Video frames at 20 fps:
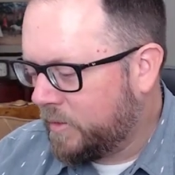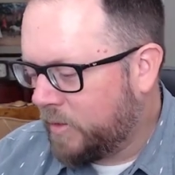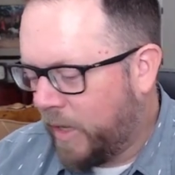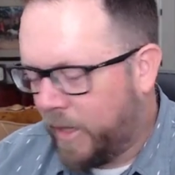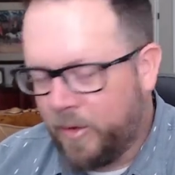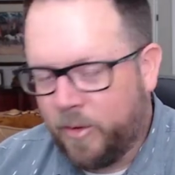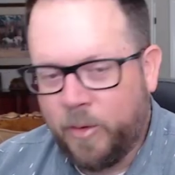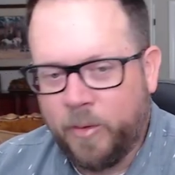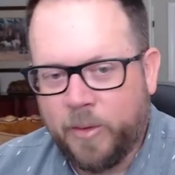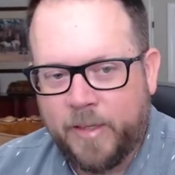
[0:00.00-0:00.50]
I
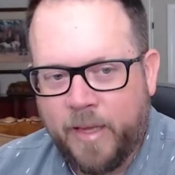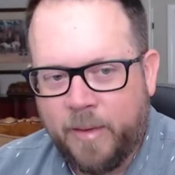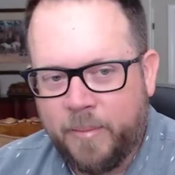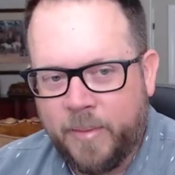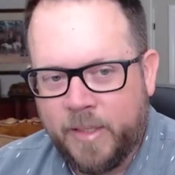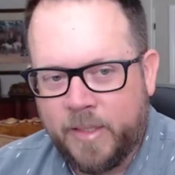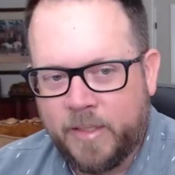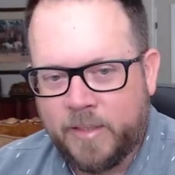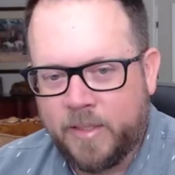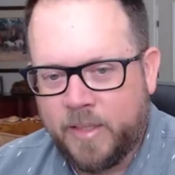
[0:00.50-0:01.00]
don't know what that
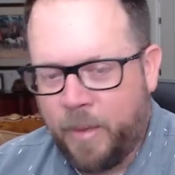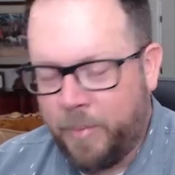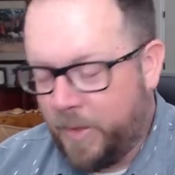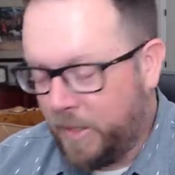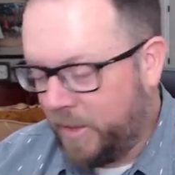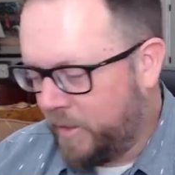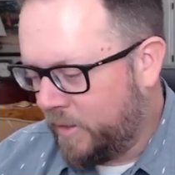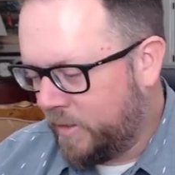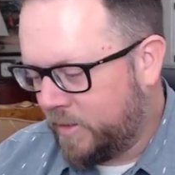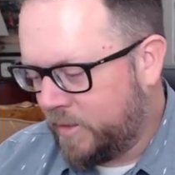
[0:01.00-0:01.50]
means. I
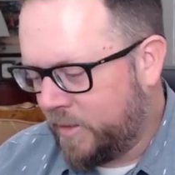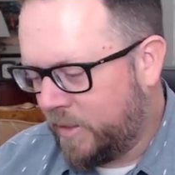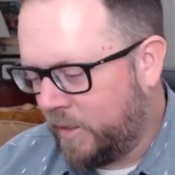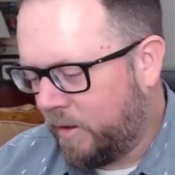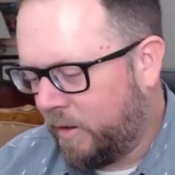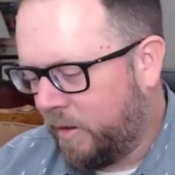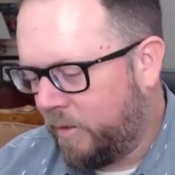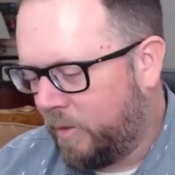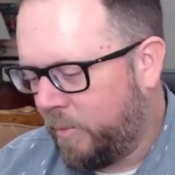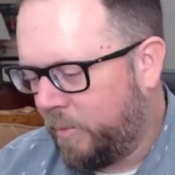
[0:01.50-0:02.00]
mean, the sticker,
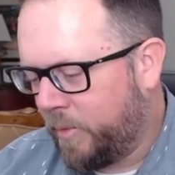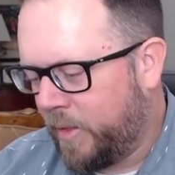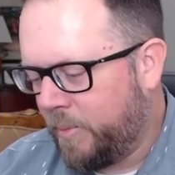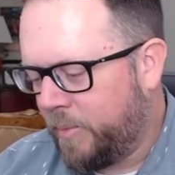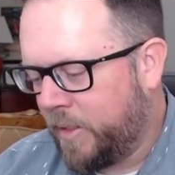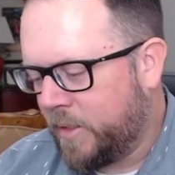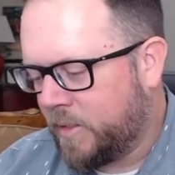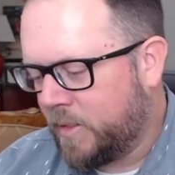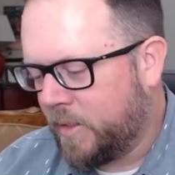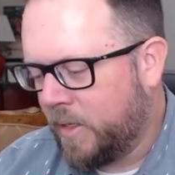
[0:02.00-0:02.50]
I don't know what that
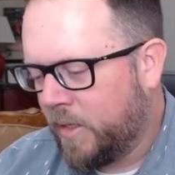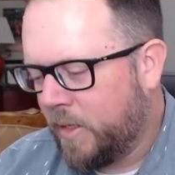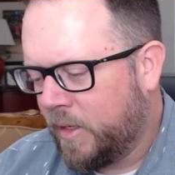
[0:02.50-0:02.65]
means.